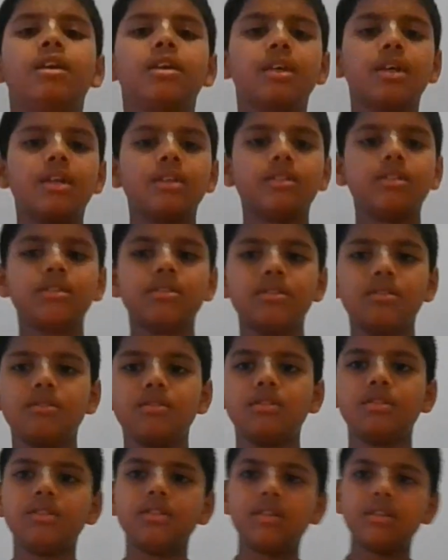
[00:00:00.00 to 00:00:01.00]
Yeah, so
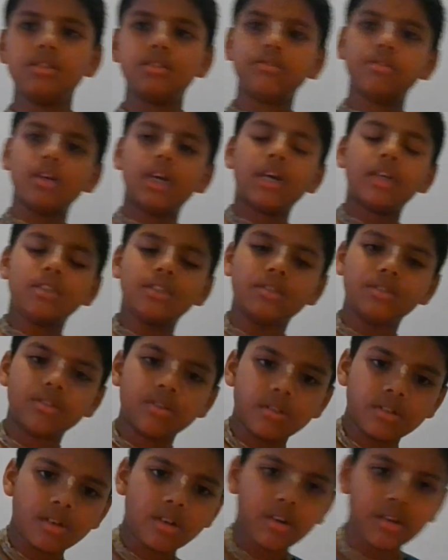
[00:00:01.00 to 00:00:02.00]
you add
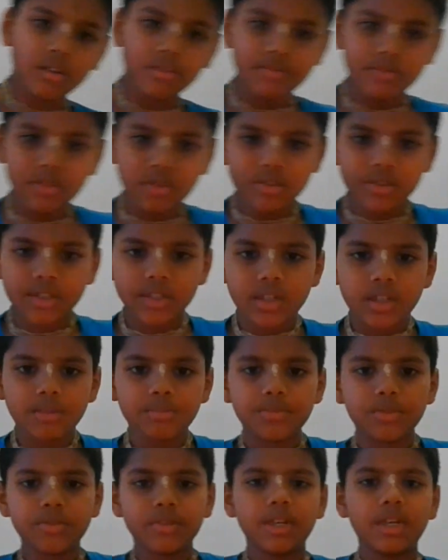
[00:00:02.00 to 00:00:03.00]
all of those
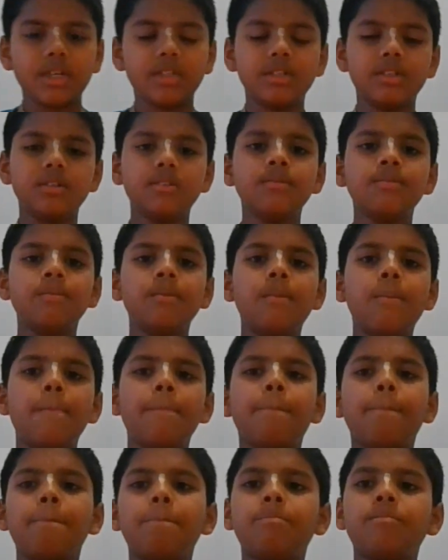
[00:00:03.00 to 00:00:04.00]
up together,
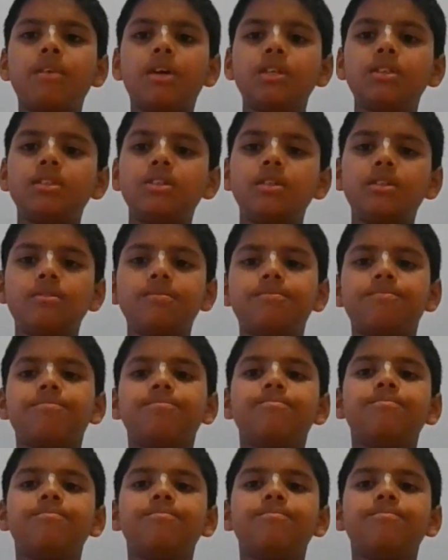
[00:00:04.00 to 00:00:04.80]
and then